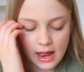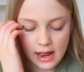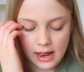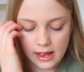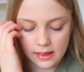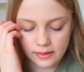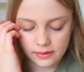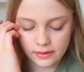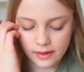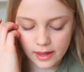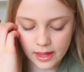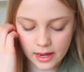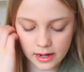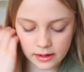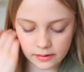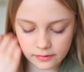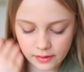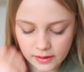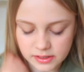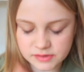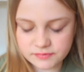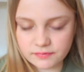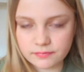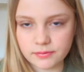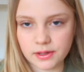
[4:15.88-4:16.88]
And then
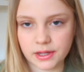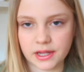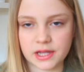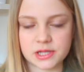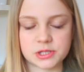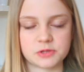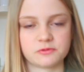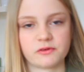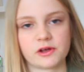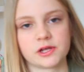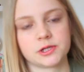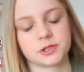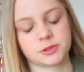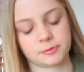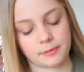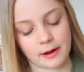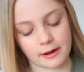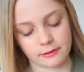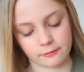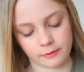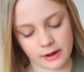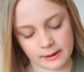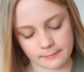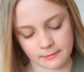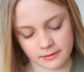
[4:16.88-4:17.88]
that's from the kids range,
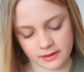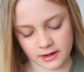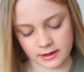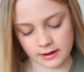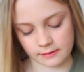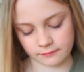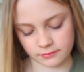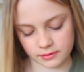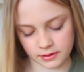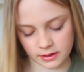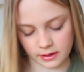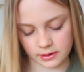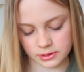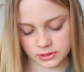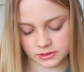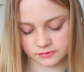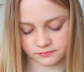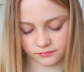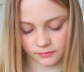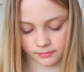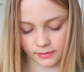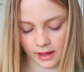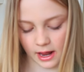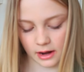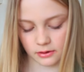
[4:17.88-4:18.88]
by the way, but then everything else is
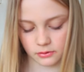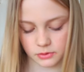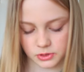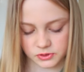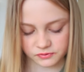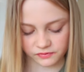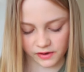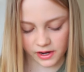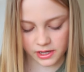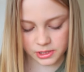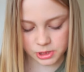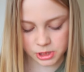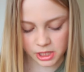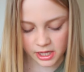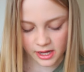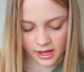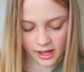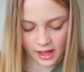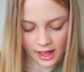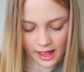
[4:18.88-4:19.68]
from the adults range.